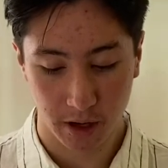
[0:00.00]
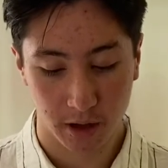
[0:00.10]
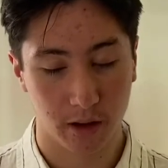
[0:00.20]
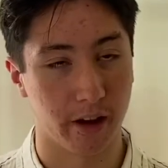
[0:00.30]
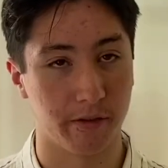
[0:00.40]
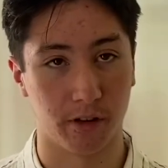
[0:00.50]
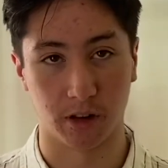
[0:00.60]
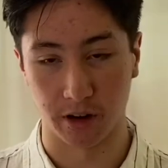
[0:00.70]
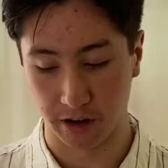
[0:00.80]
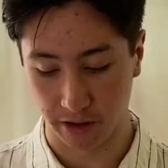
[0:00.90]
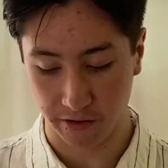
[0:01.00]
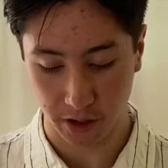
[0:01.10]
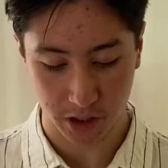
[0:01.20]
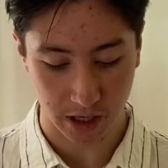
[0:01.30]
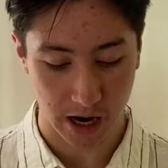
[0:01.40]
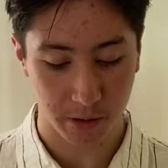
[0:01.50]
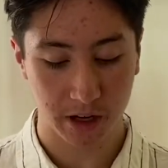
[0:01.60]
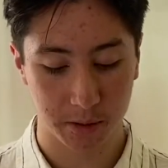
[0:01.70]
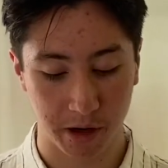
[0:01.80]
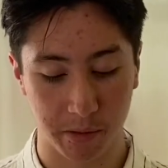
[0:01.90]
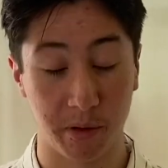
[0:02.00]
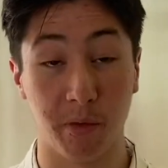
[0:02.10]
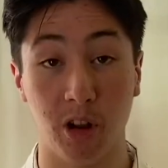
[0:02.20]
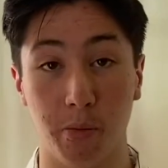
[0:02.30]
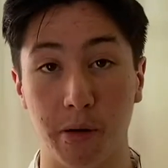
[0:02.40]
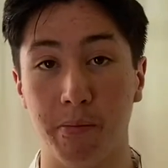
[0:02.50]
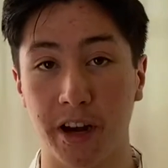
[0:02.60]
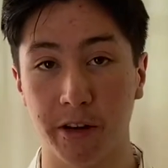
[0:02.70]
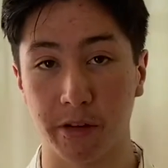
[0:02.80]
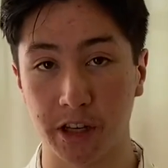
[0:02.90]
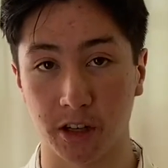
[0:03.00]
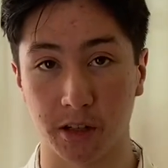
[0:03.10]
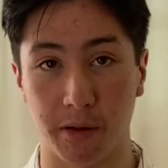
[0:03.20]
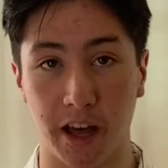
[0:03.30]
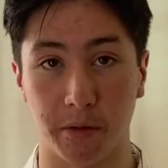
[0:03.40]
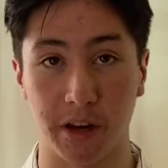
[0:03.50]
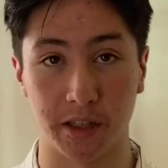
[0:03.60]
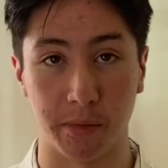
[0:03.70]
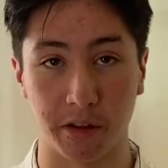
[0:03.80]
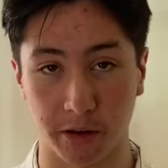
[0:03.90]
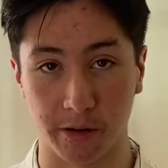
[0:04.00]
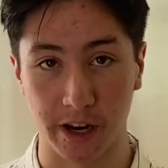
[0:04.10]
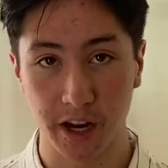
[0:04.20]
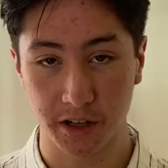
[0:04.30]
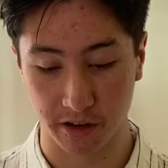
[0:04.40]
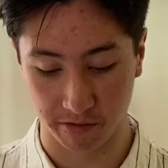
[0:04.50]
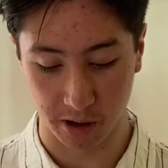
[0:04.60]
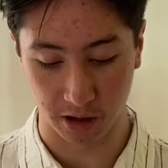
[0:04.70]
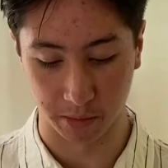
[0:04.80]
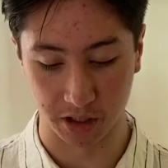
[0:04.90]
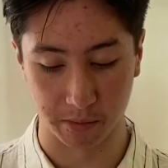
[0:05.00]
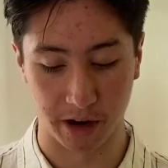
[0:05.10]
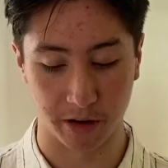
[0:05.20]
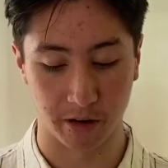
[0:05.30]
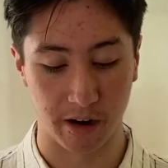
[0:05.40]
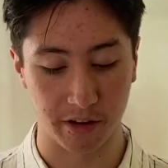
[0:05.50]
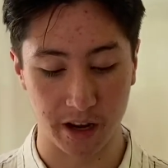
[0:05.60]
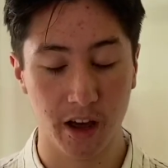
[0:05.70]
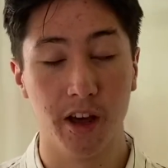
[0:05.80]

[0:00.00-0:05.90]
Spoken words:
Looking further into the future, our experiment will open many research pathways about the creation of polymers in microgravity,